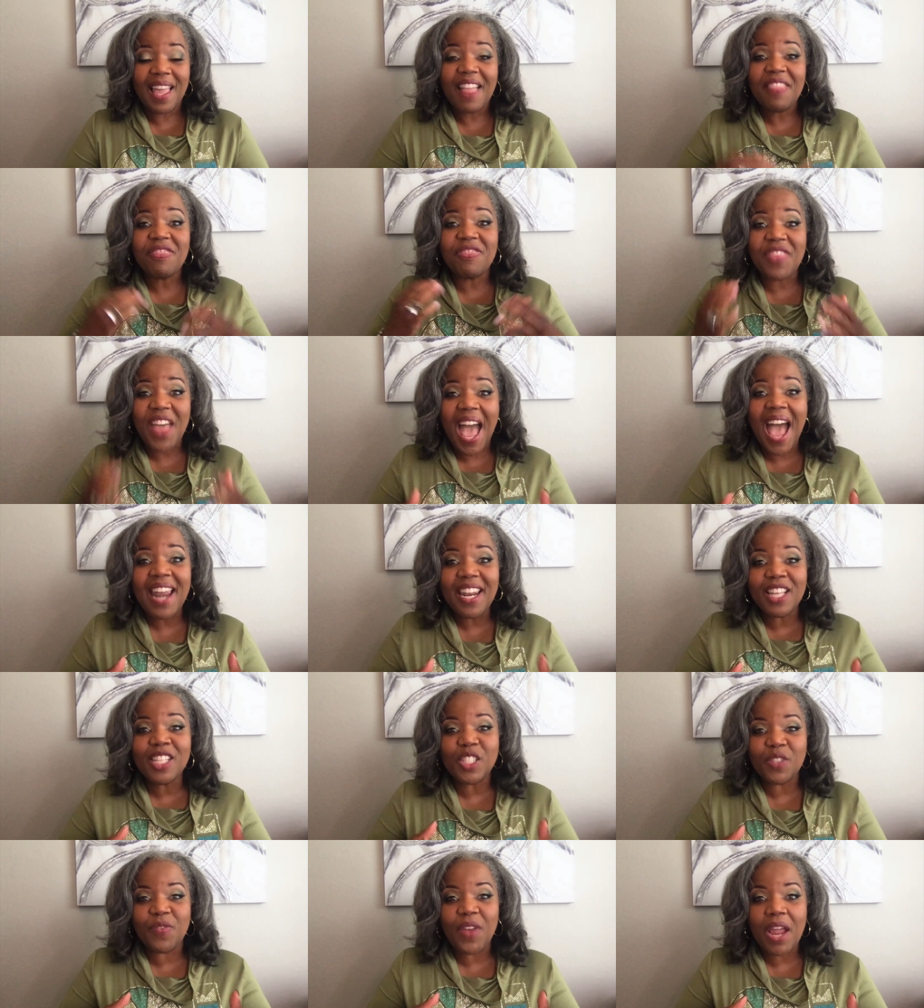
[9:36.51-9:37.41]
That
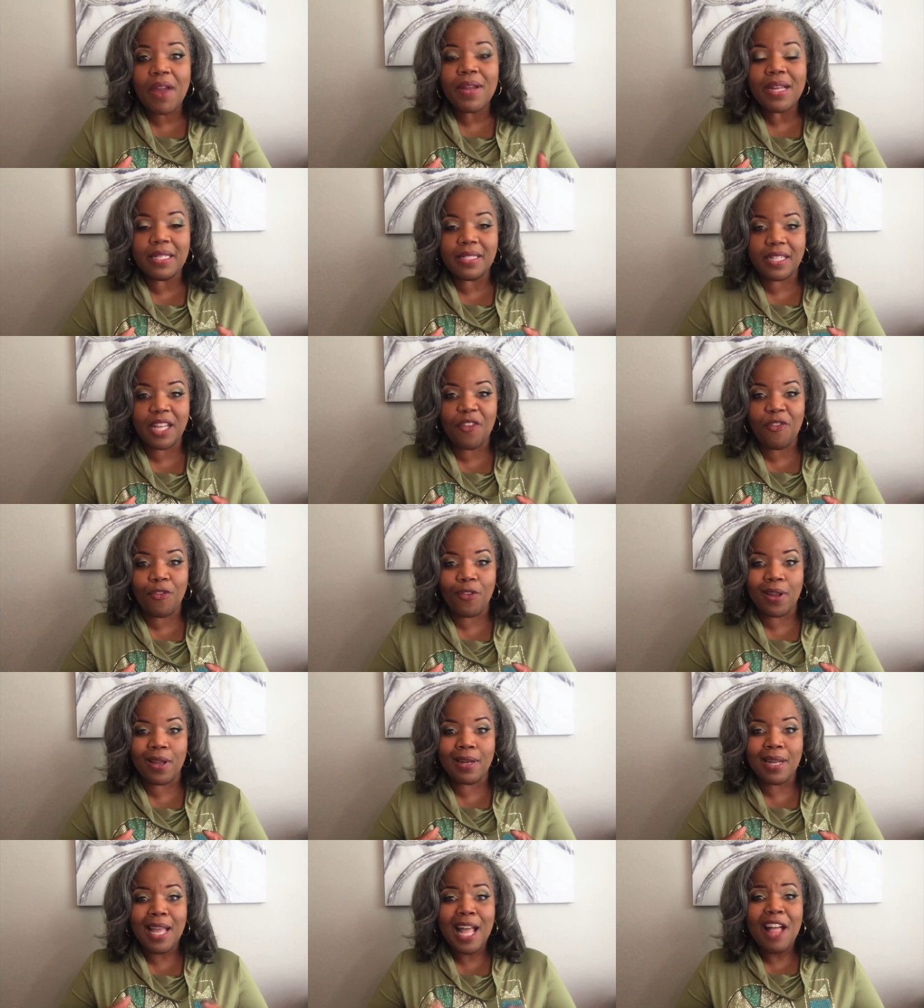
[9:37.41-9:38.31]
is very
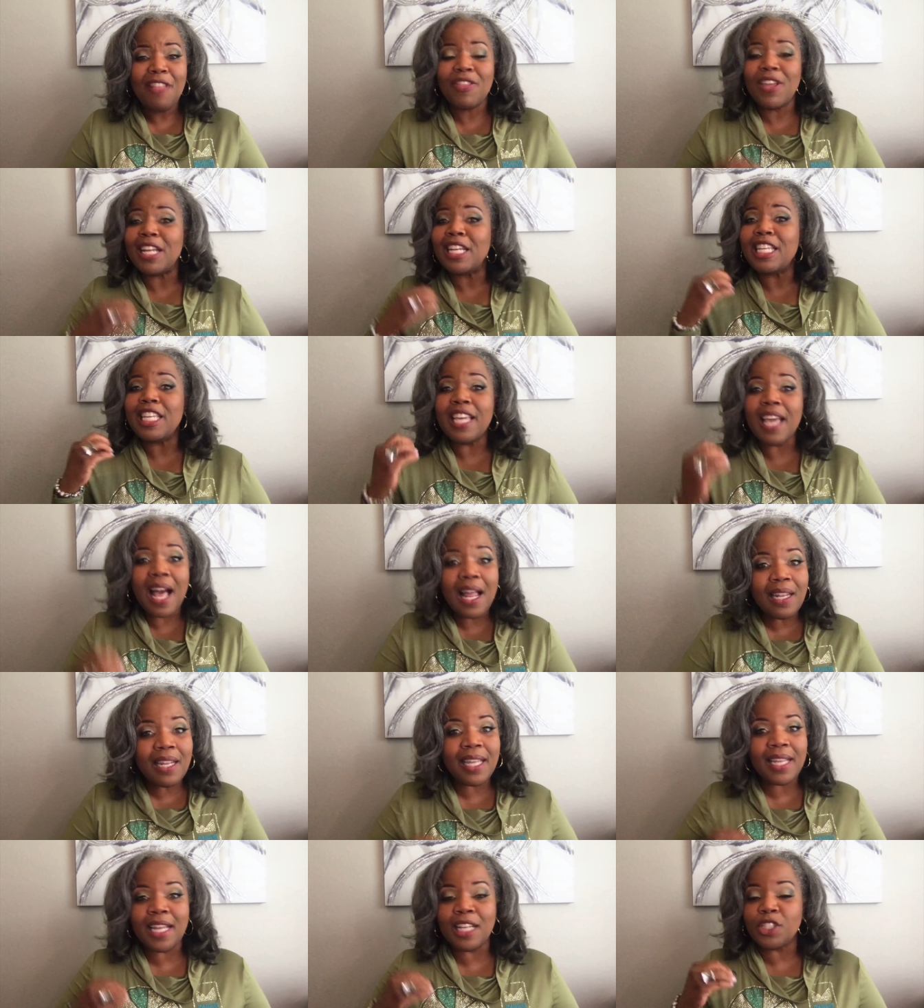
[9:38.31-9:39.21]
different than
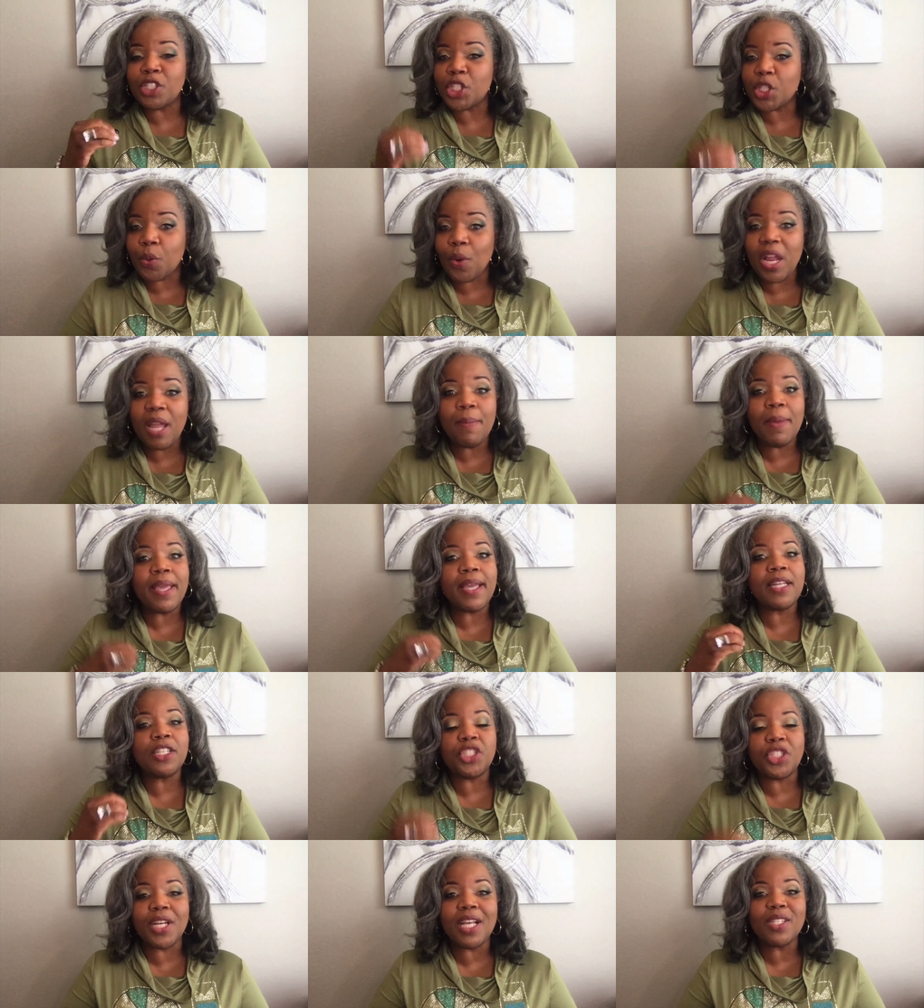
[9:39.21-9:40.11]
yelling and screaming
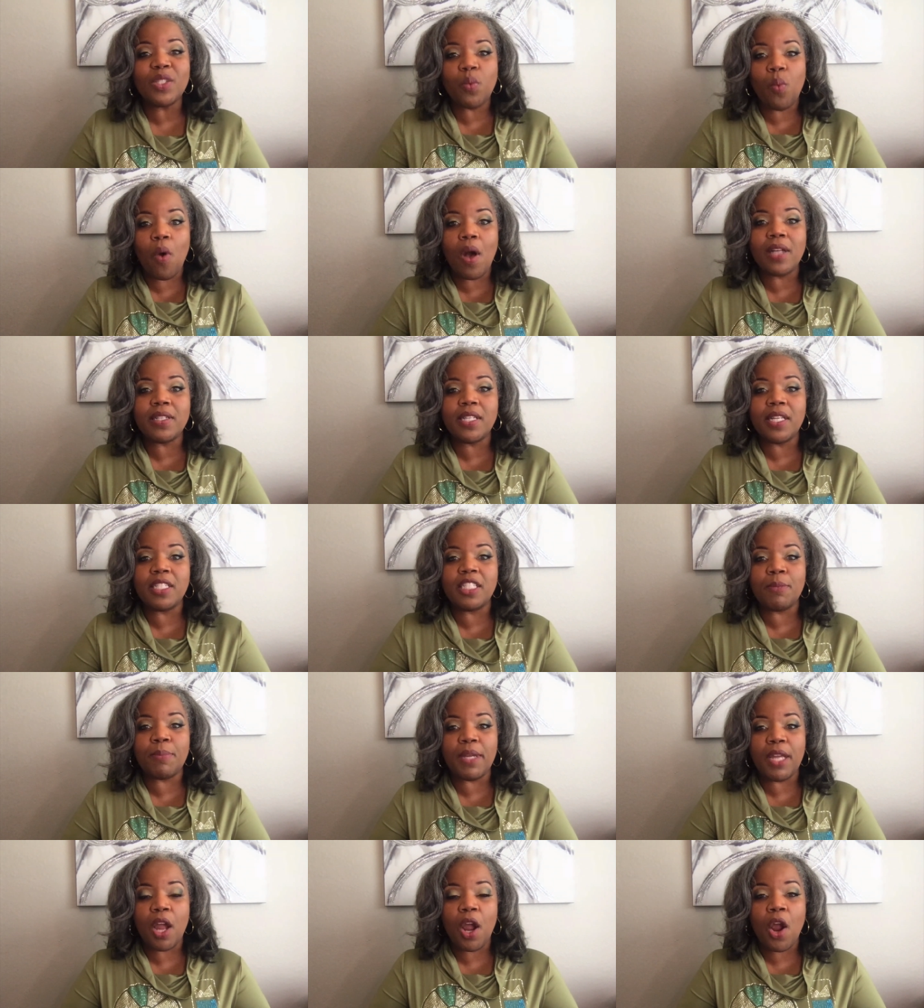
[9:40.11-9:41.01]
and just wanting to
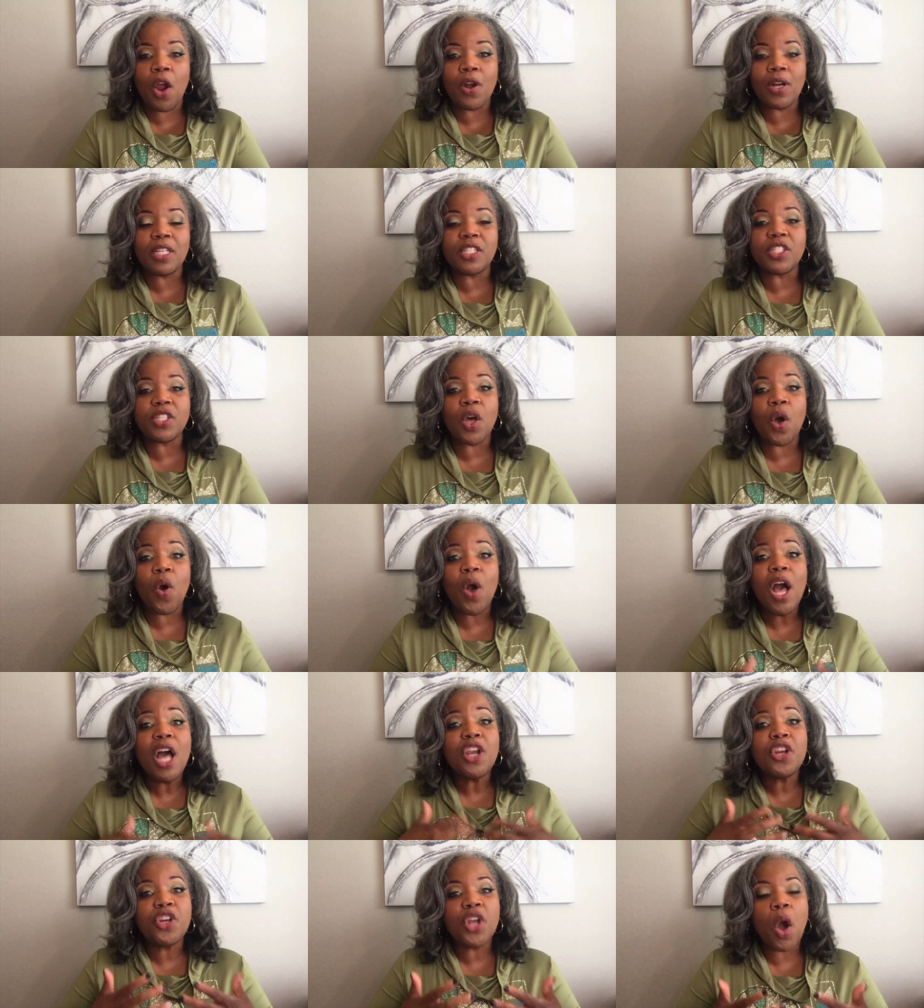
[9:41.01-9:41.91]
be heard. And so
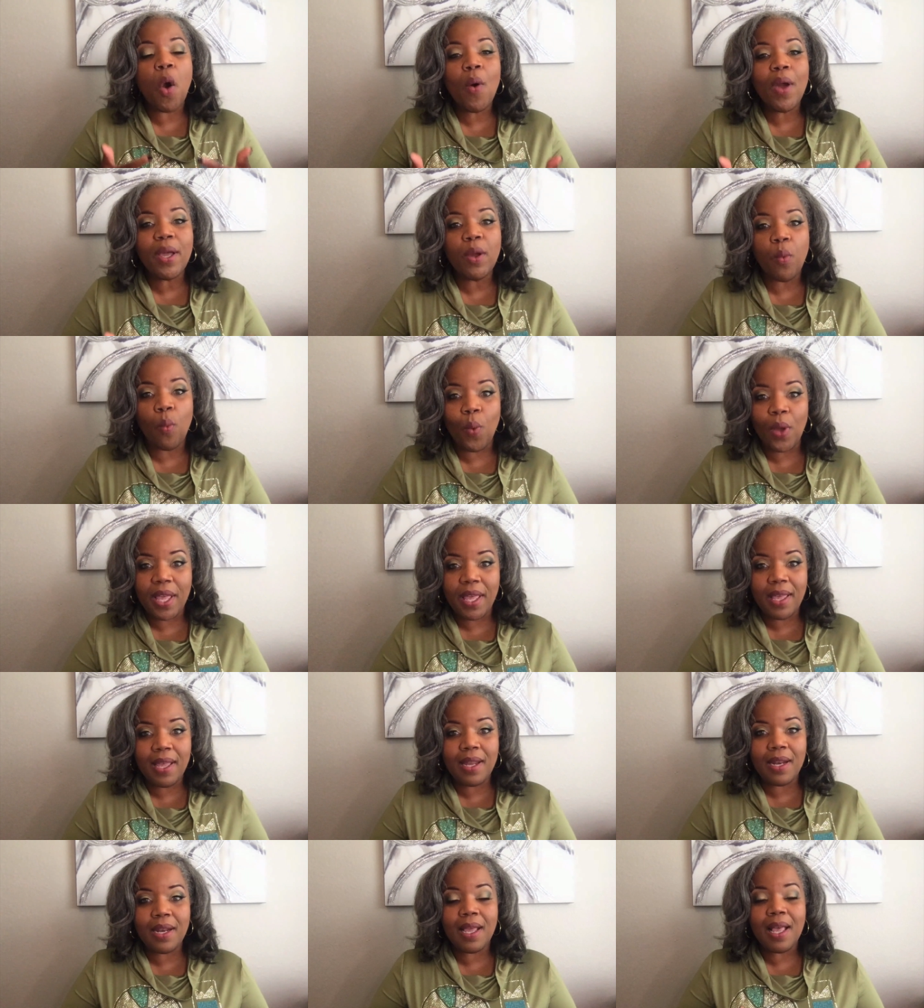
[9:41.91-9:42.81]
knowing
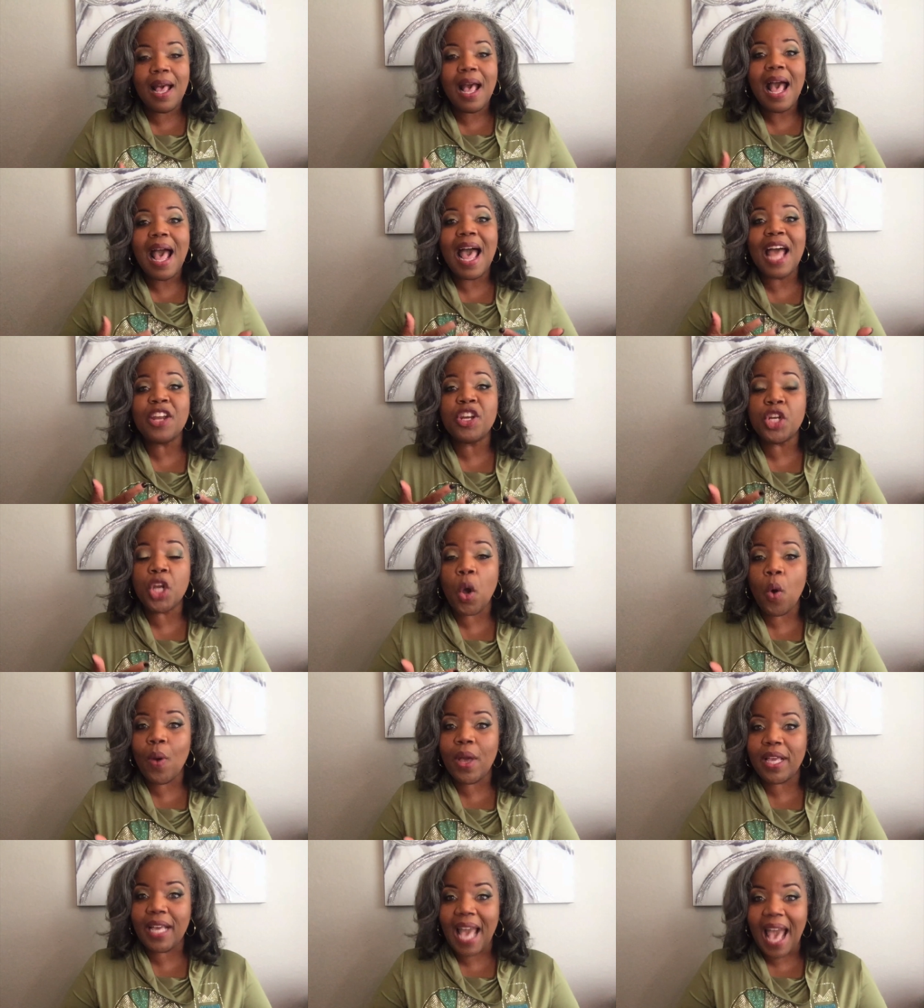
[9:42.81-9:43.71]
when and
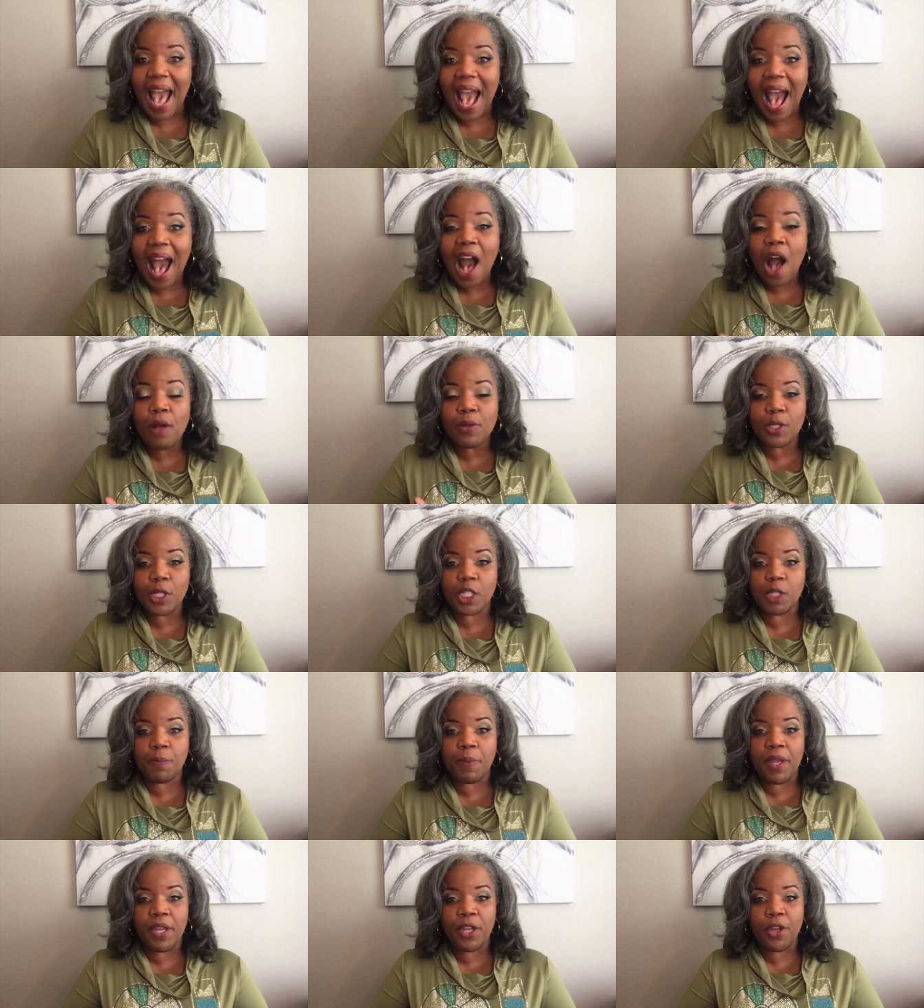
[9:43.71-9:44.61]
knowing how to
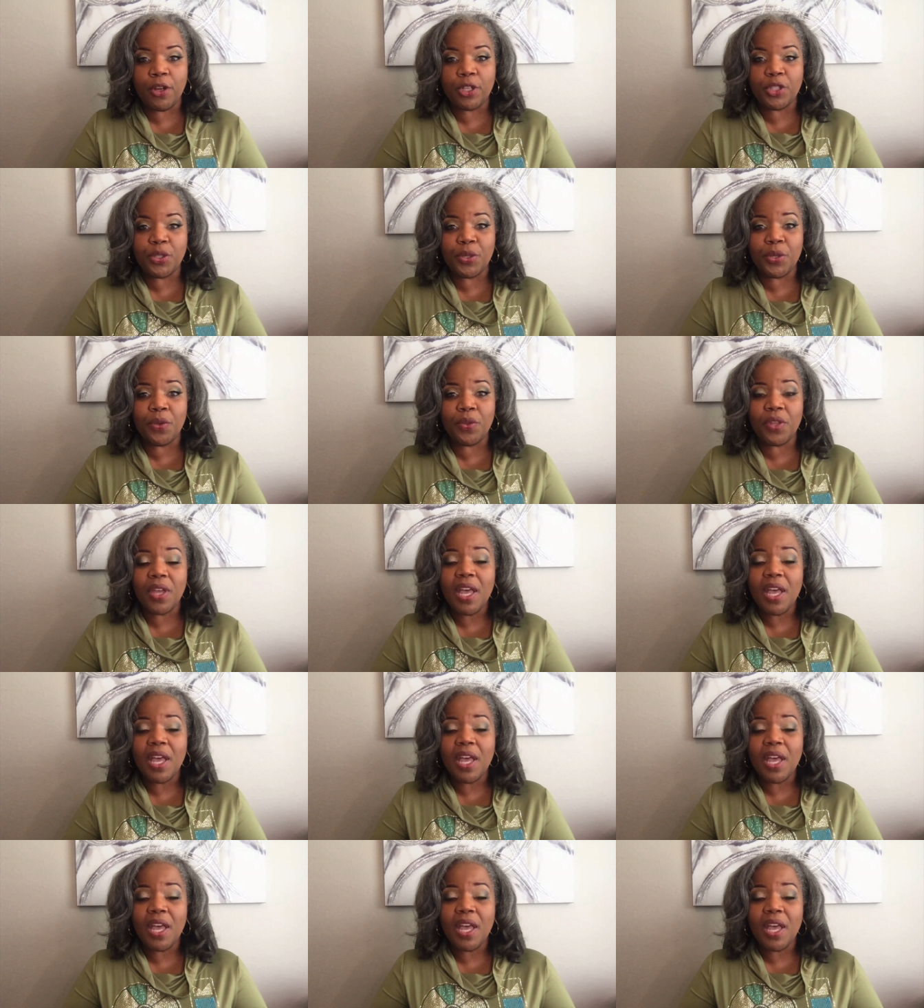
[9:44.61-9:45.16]
speak your truth